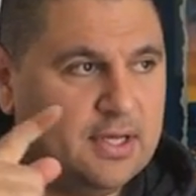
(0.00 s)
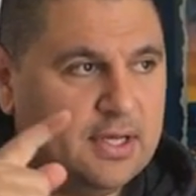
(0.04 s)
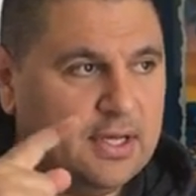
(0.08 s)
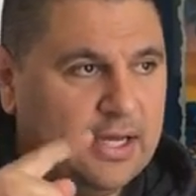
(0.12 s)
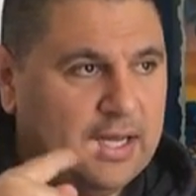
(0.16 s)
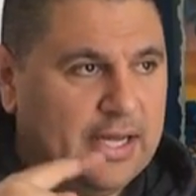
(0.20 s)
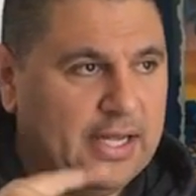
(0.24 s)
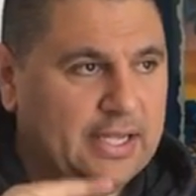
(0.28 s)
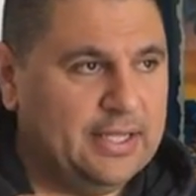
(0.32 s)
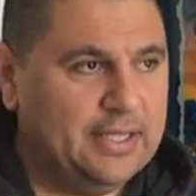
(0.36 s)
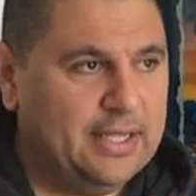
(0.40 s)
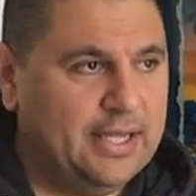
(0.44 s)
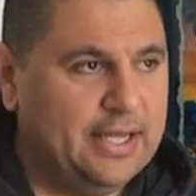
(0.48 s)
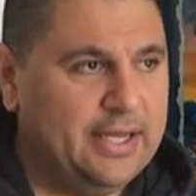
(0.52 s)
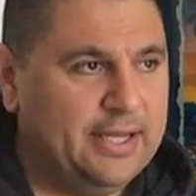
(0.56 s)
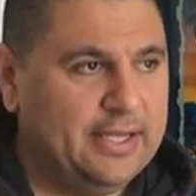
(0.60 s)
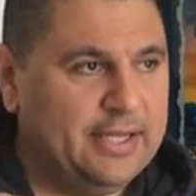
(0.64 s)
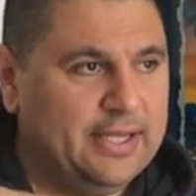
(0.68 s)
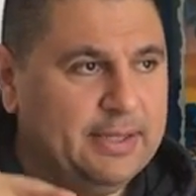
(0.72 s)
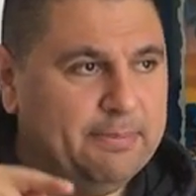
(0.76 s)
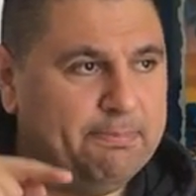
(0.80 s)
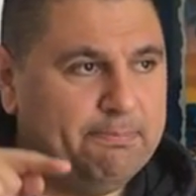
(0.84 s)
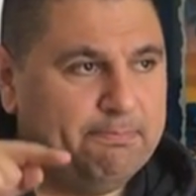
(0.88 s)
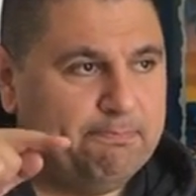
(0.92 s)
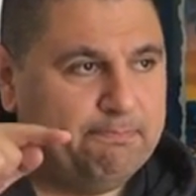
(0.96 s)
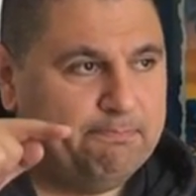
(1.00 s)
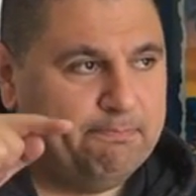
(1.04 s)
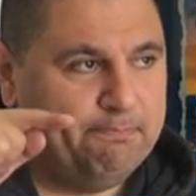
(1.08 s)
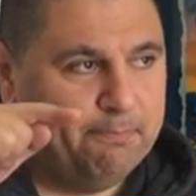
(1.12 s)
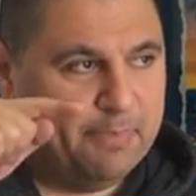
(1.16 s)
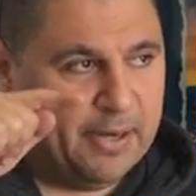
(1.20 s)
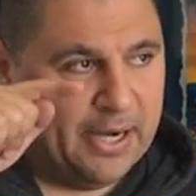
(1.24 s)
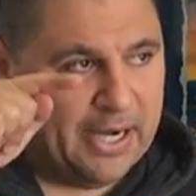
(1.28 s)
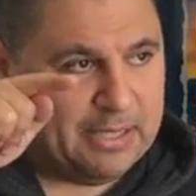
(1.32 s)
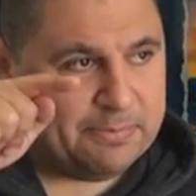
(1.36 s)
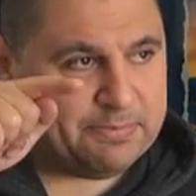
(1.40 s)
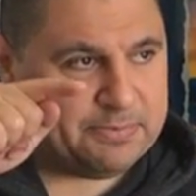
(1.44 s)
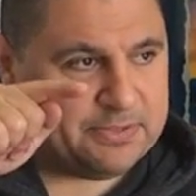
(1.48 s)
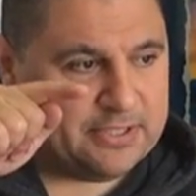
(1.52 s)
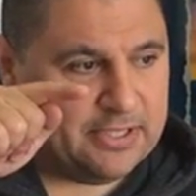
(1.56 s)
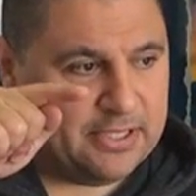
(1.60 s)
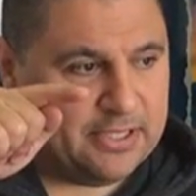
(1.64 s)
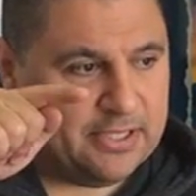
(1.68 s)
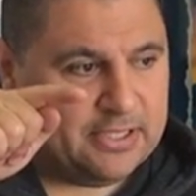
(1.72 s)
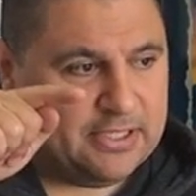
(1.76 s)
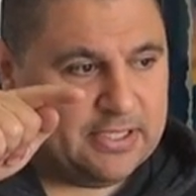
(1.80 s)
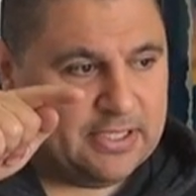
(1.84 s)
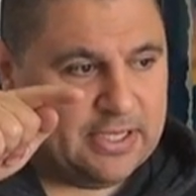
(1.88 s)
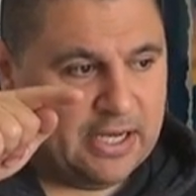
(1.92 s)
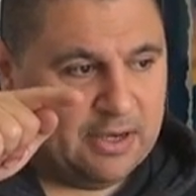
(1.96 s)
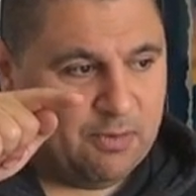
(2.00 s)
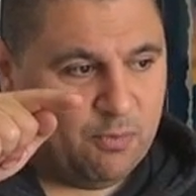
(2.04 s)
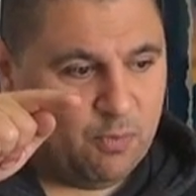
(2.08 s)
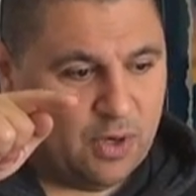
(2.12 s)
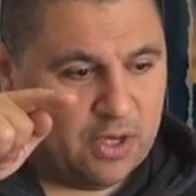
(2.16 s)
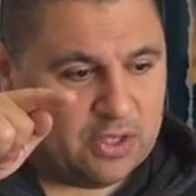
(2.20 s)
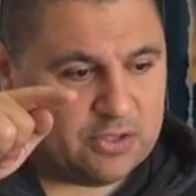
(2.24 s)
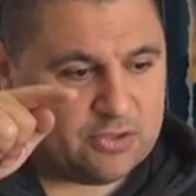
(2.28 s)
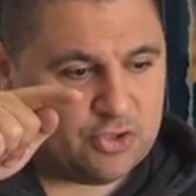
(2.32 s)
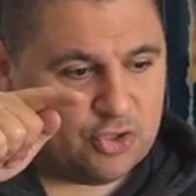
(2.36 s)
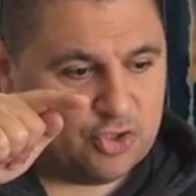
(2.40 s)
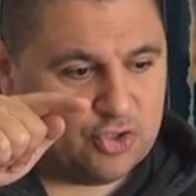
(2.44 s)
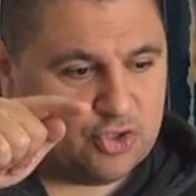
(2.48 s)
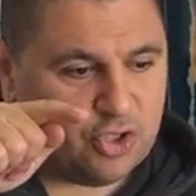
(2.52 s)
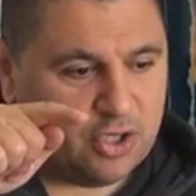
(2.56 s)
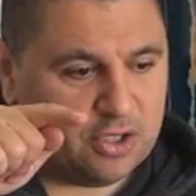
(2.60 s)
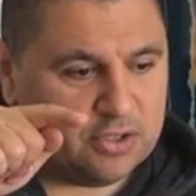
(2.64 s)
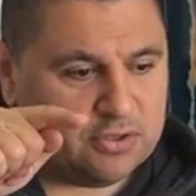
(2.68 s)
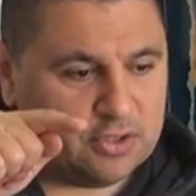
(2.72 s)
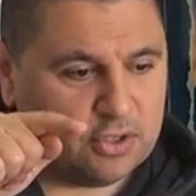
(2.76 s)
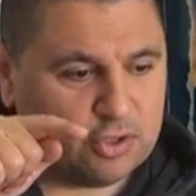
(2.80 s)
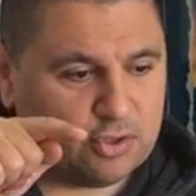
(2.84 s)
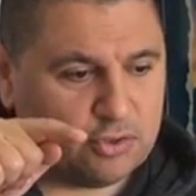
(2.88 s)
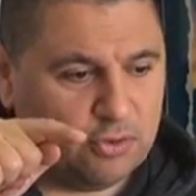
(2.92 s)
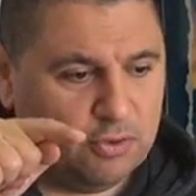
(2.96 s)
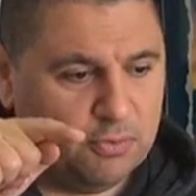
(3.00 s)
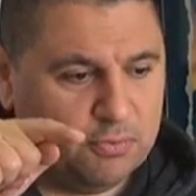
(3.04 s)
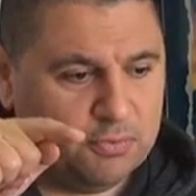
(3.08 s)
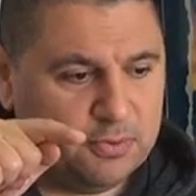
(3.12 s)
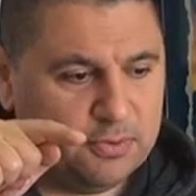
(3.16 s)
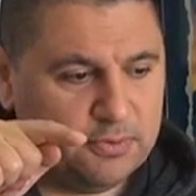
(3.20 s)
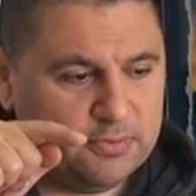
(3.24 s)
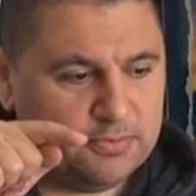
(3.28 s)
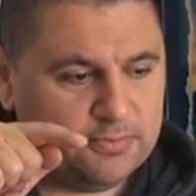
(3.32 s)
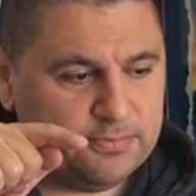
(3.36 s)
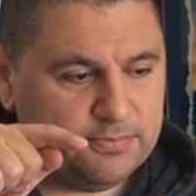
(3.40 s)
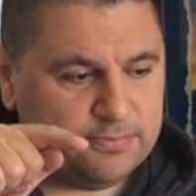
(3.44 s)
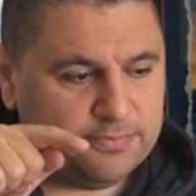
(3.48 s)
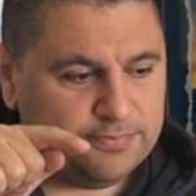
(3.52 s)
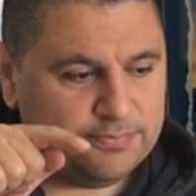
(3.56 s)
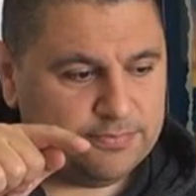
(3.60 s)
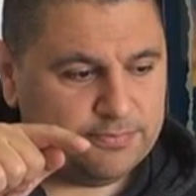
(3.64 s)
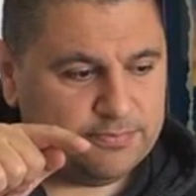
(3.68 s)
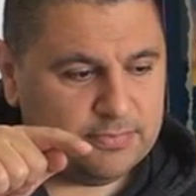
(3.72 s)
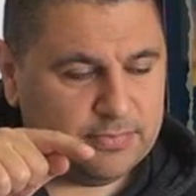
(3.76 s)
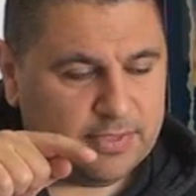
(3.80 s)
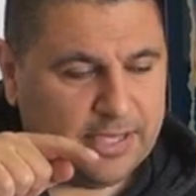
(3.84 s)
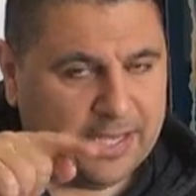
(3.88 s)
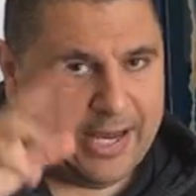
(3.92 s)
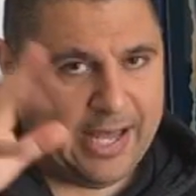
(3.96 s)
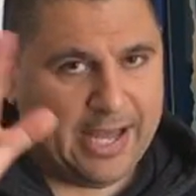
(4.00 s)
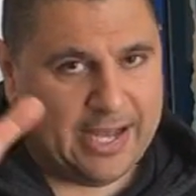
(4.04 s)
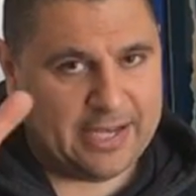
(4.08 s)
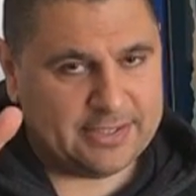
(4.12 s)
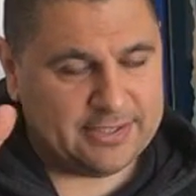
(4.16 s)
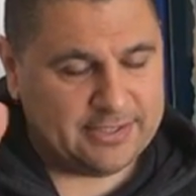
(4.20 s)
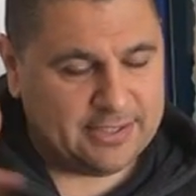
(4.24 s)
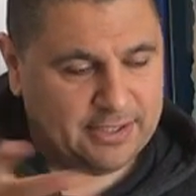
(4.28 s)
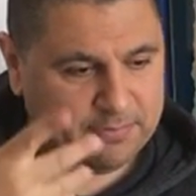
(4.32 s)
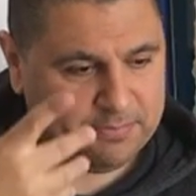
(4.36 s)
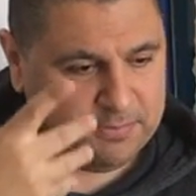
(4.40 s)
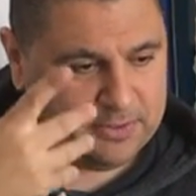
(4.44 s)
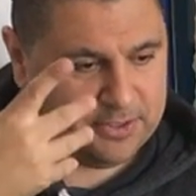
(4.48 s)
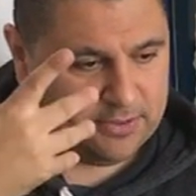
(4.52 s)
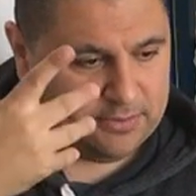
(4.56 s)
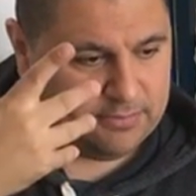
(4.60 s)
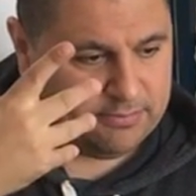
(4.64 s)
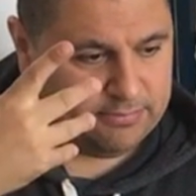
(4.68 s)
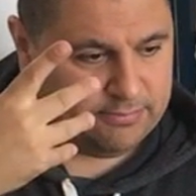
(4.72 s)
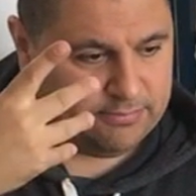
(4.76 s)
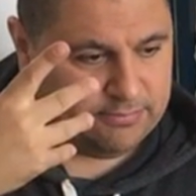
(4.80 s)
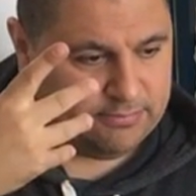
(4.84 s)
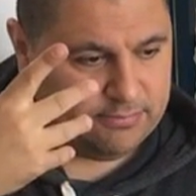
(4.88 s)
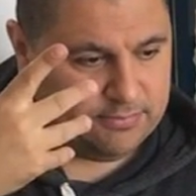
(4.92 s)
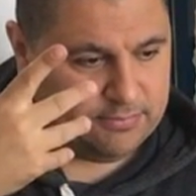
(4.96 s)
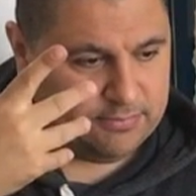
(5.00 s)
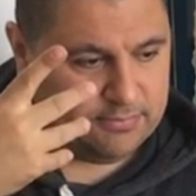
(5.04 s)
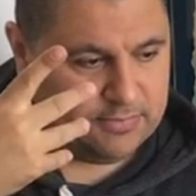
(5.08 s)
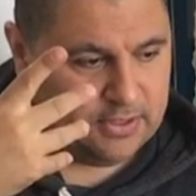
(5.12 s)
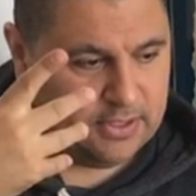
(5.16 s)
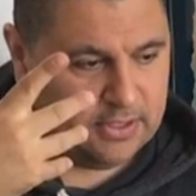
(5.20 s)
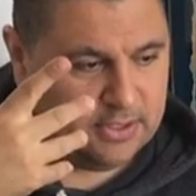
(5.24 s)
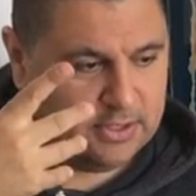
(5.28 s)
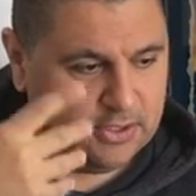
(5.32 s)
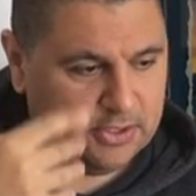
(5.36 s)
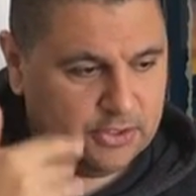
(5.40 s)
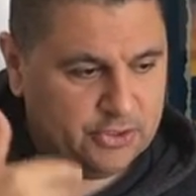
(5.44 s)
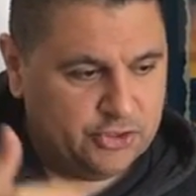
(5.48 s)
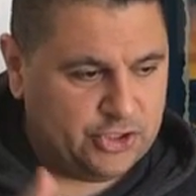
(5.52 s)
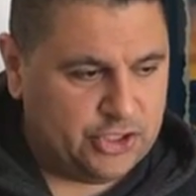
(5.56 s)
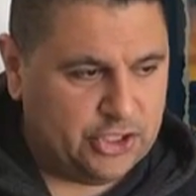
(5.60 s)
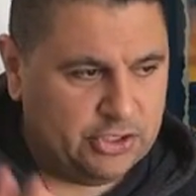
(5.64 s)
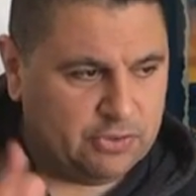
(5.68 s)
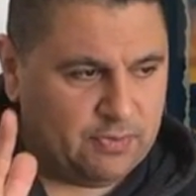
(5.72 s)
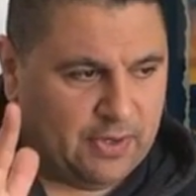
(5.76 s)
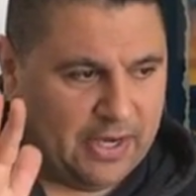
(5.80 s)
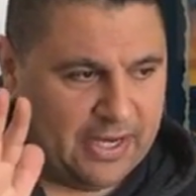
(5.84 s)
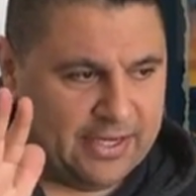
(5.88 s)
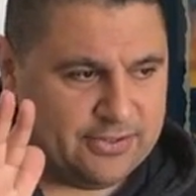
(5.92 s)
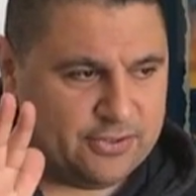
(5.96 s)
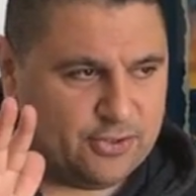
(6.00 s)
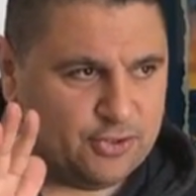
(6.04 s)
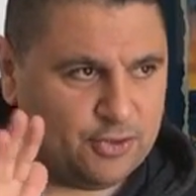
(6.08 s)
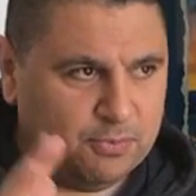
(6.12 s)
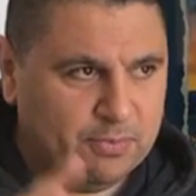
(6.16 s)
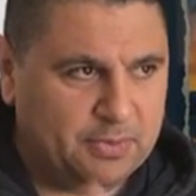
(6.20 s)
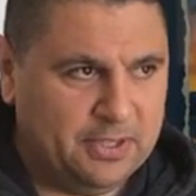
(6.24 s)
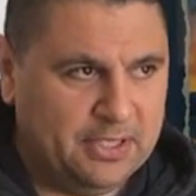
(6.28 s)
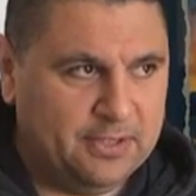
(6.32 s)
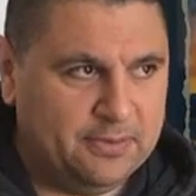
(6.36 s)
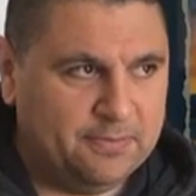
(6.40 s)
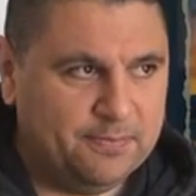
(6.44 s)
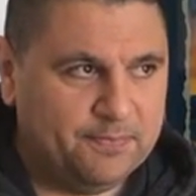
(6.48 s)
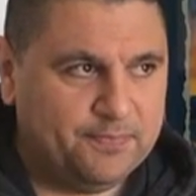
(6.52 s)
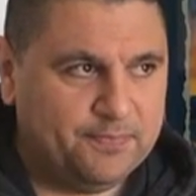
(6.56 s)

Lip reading: a lady pops in and wants to join the group. And I accepted. She writes to me,